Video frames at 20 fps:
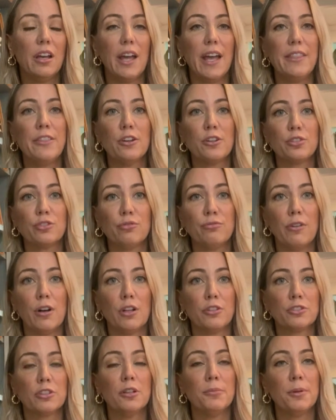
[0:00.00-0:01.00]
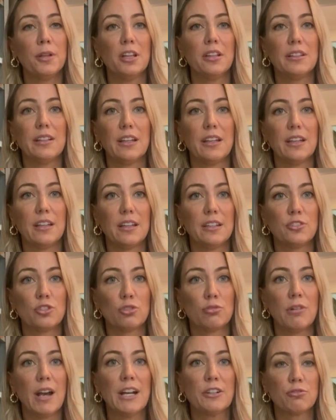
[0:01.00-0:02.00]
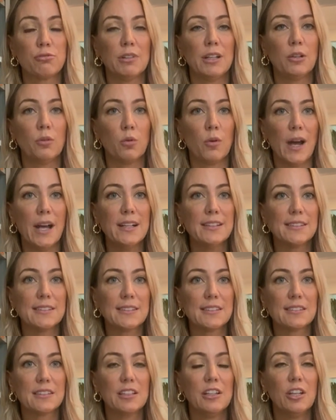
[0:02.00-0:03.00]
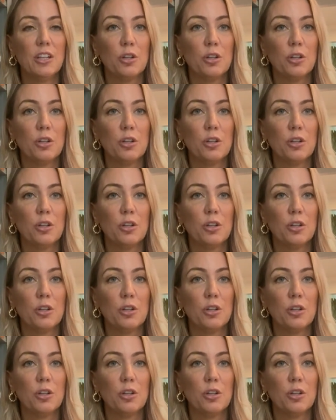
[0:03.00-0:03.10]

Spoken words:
And there's vulnerable direct requests.